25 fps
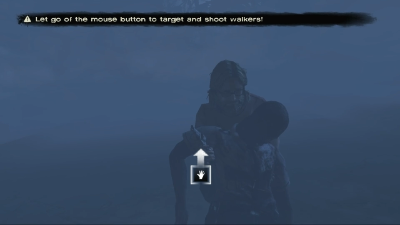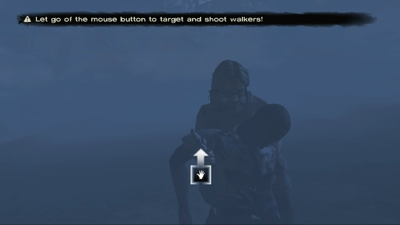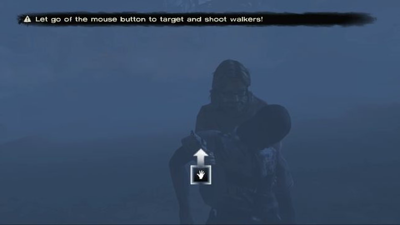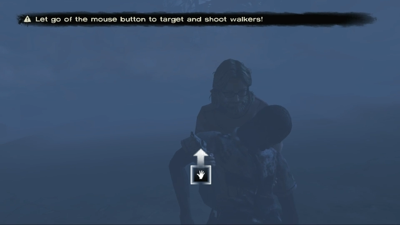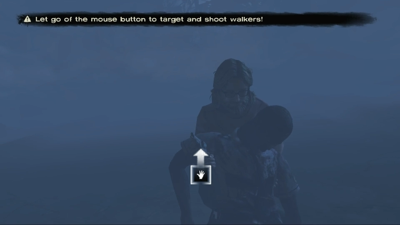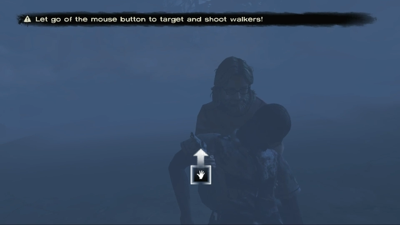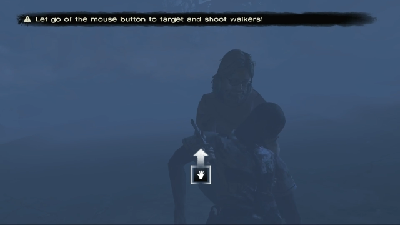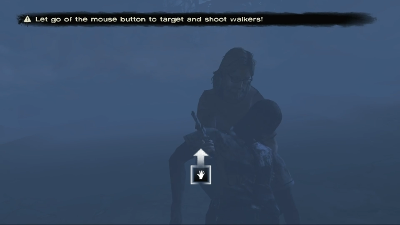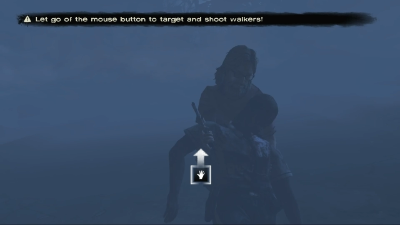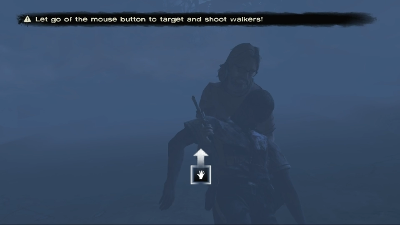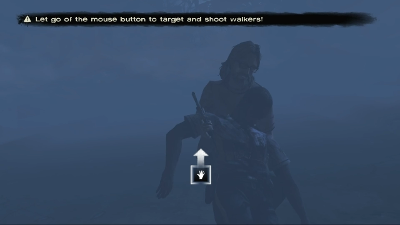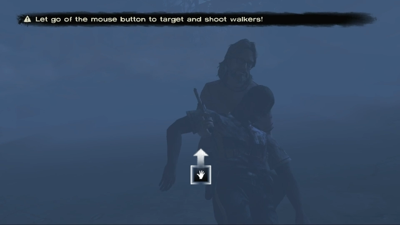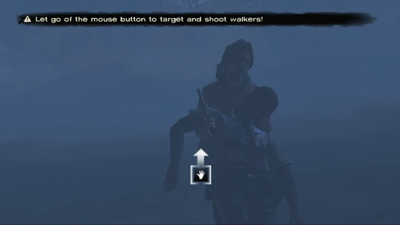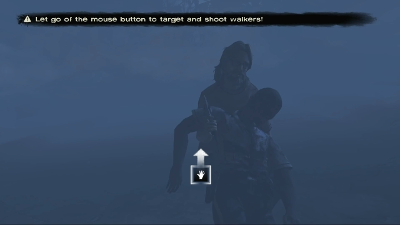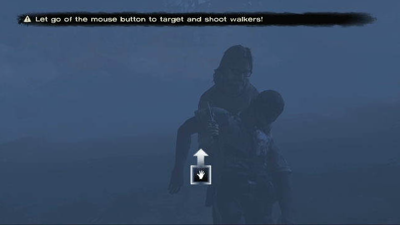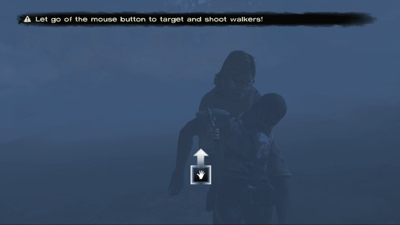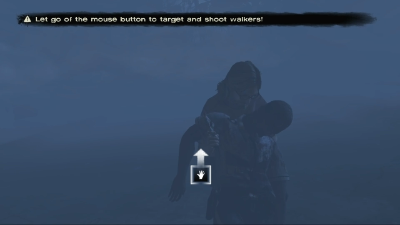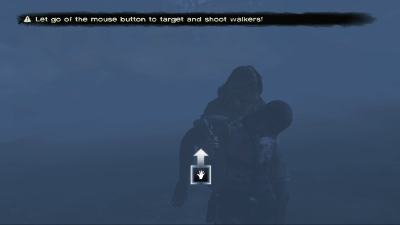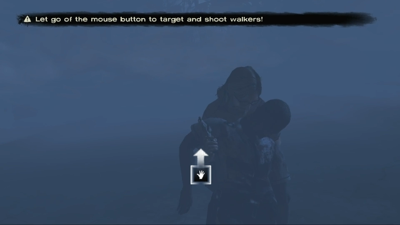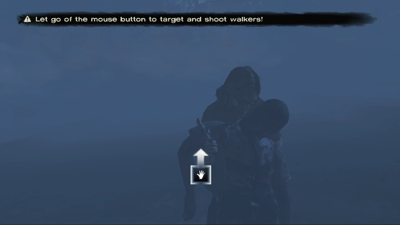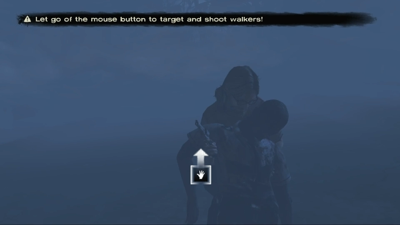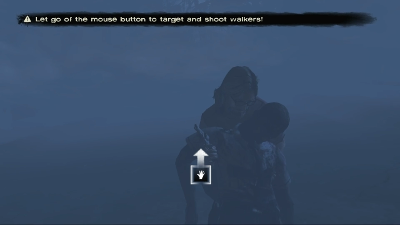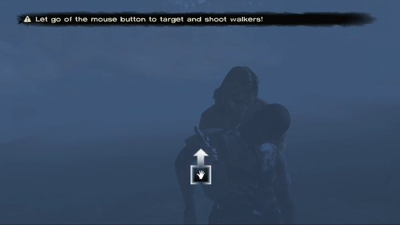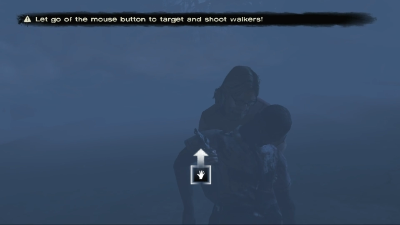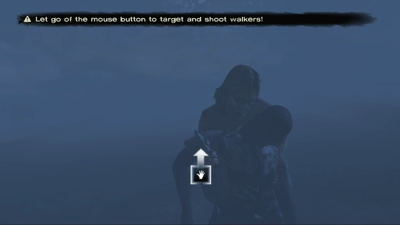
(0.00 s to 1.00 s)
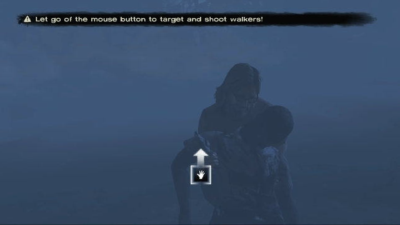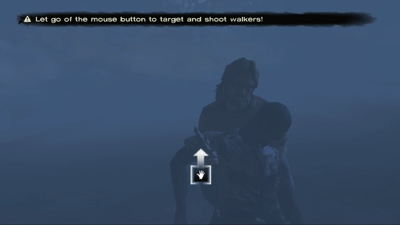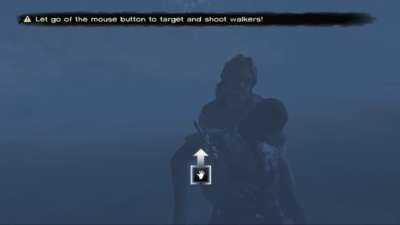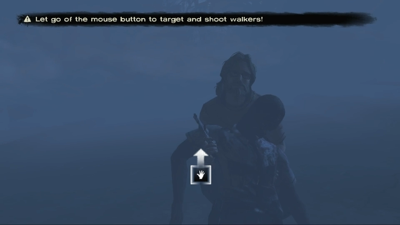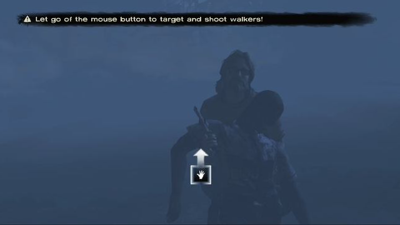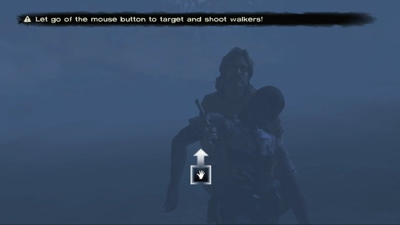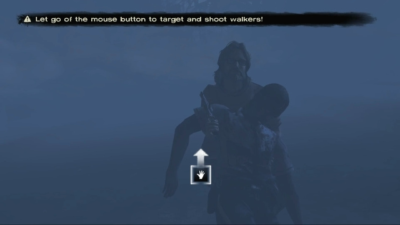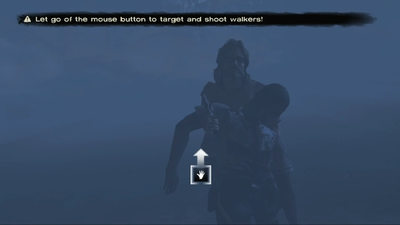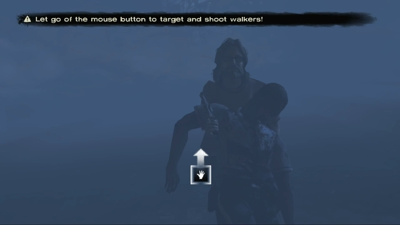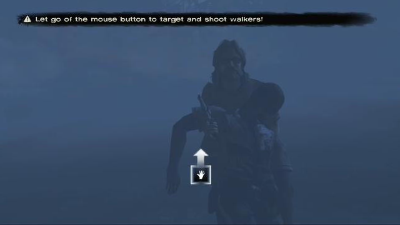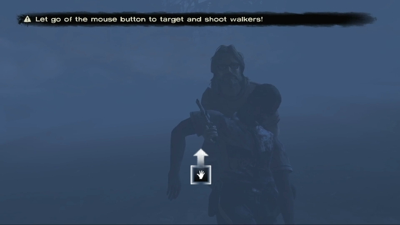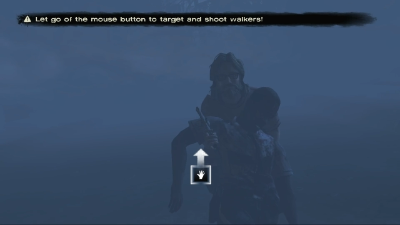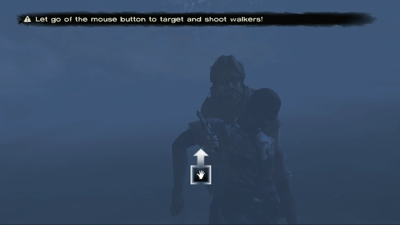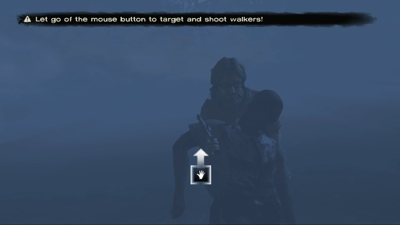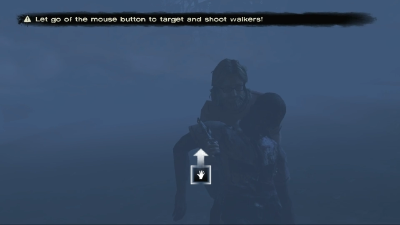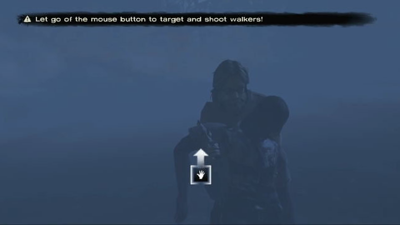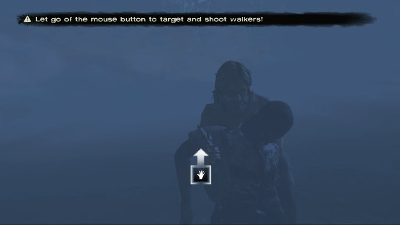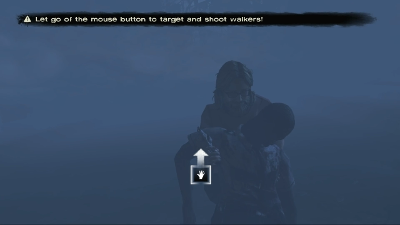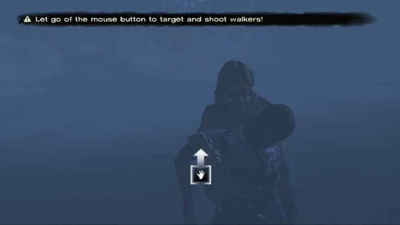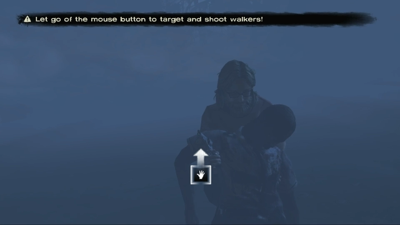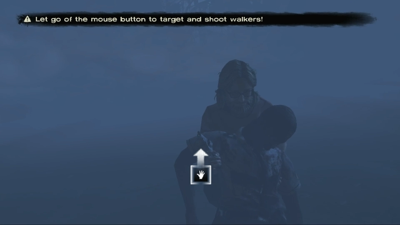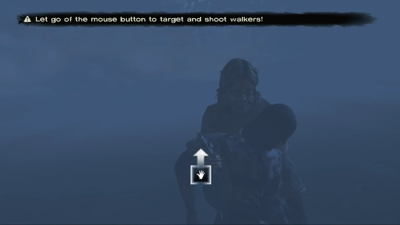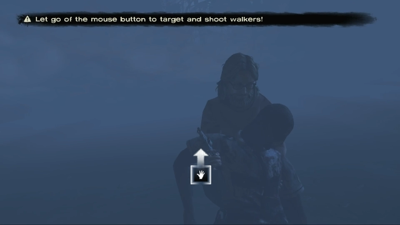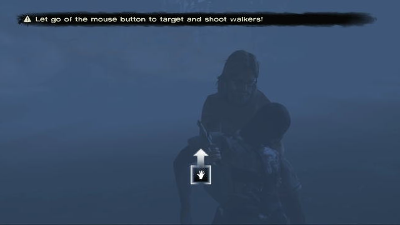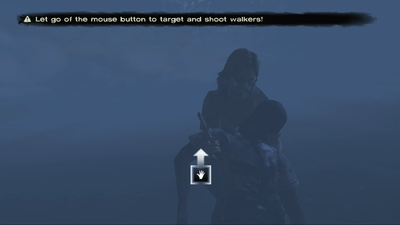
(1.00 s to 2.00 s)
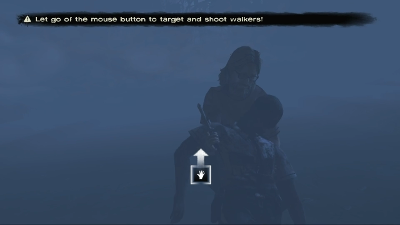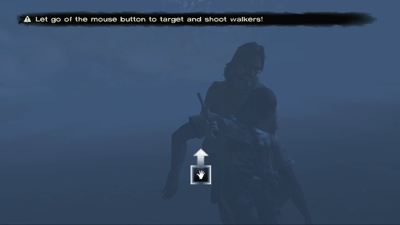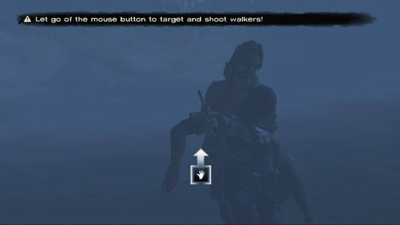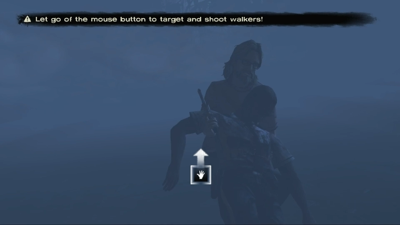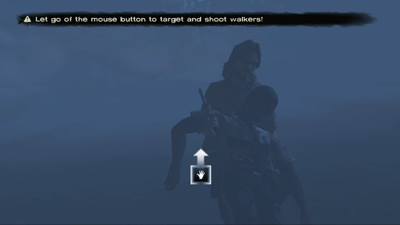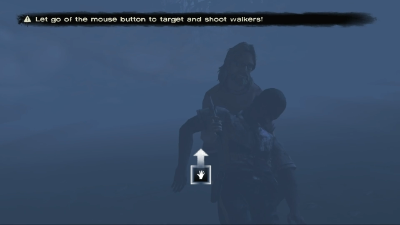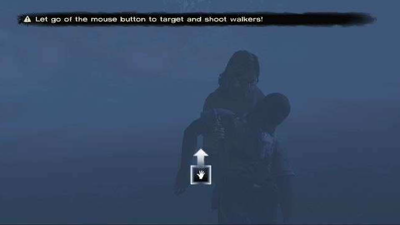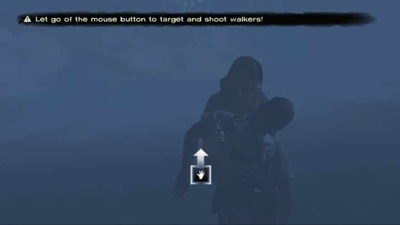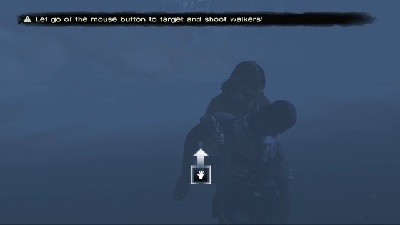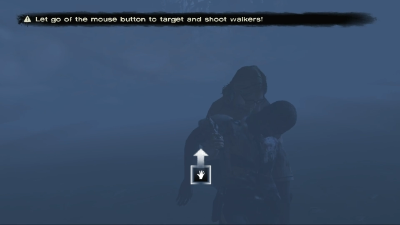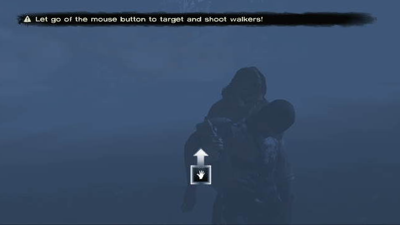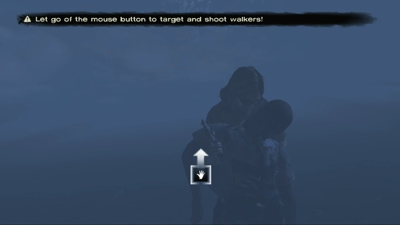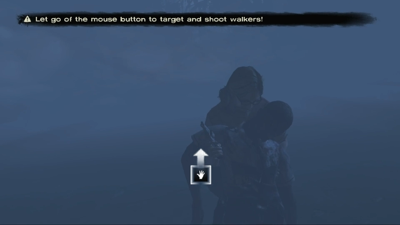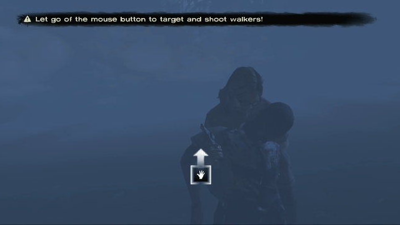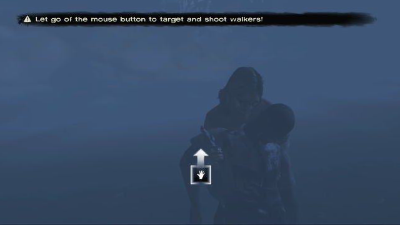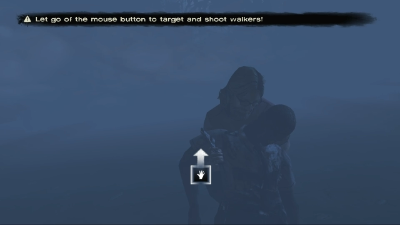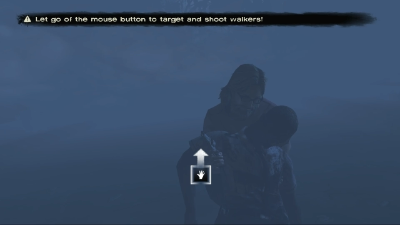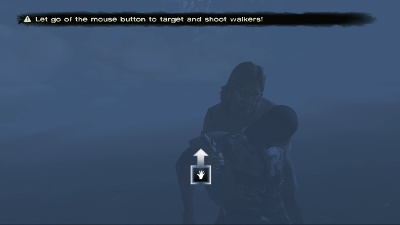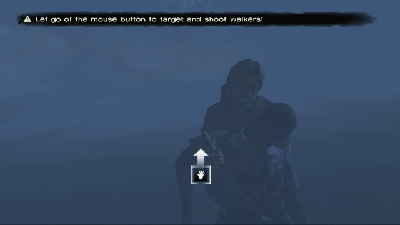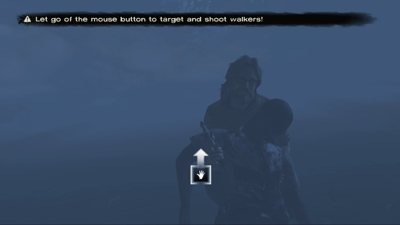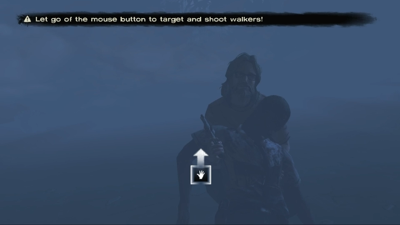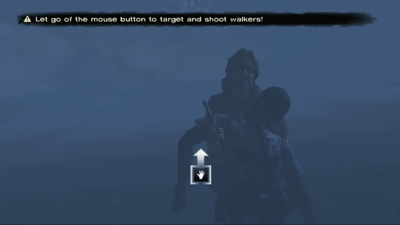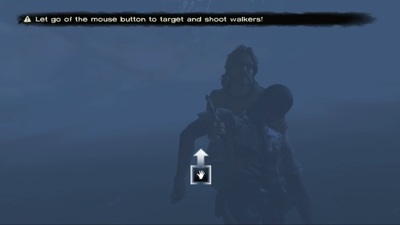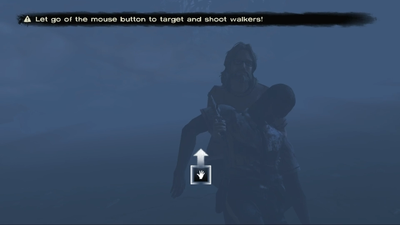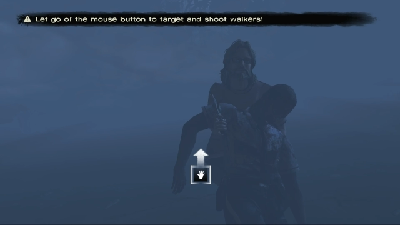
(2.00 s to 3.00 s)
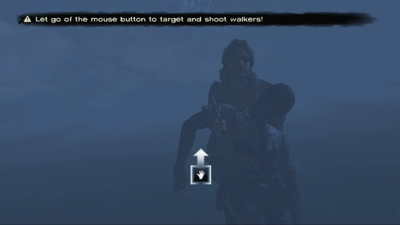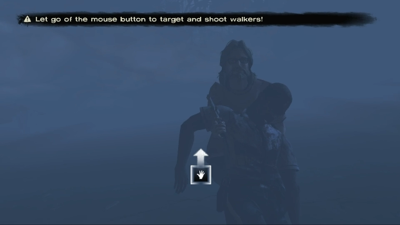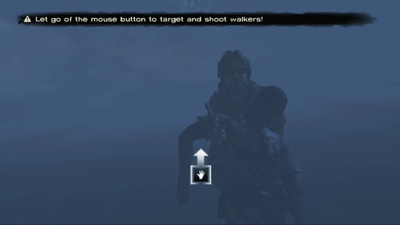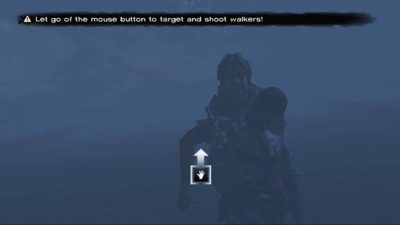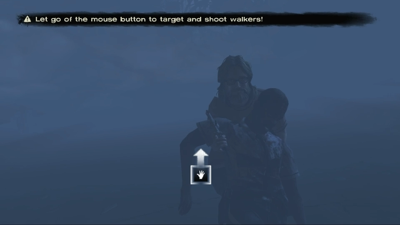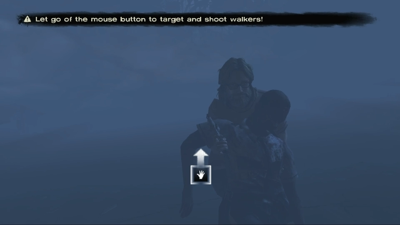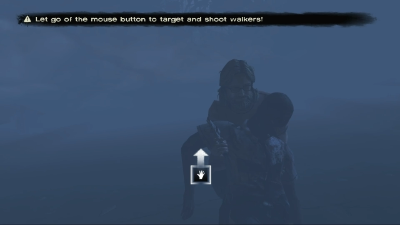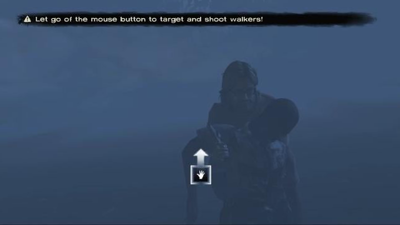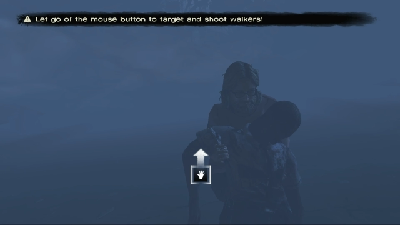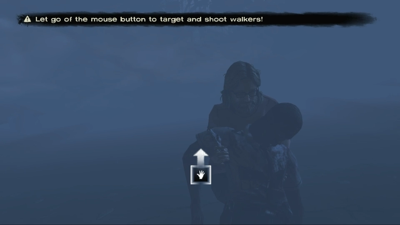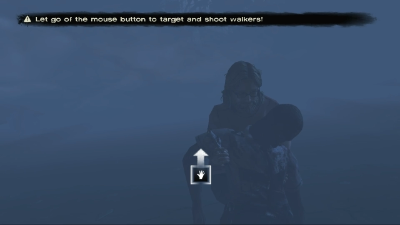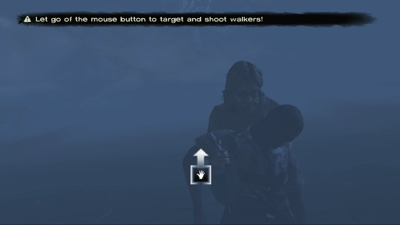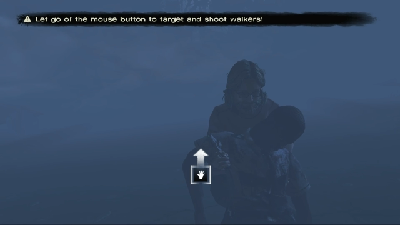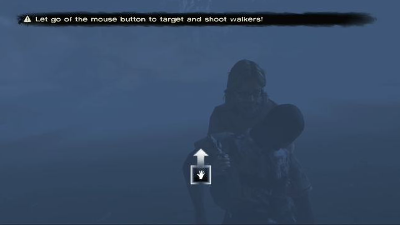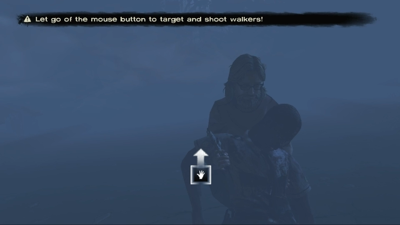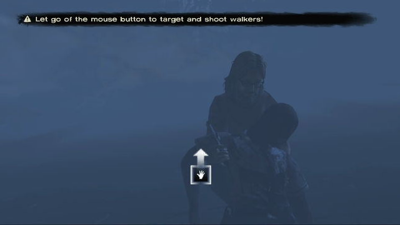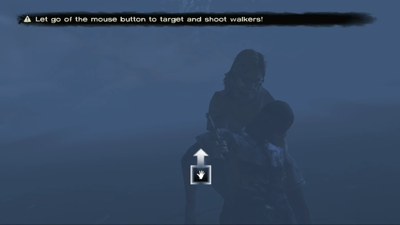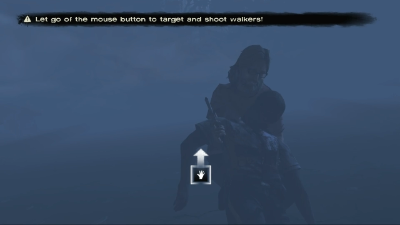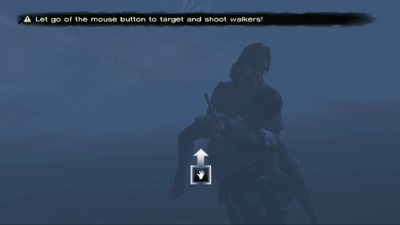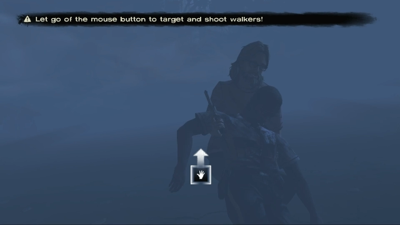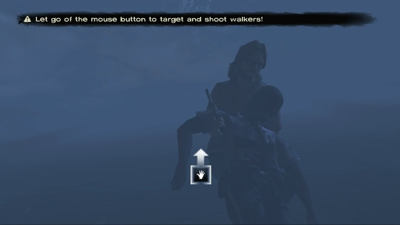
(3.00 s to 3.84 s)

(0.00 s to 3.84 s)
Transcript: (no speaker visible)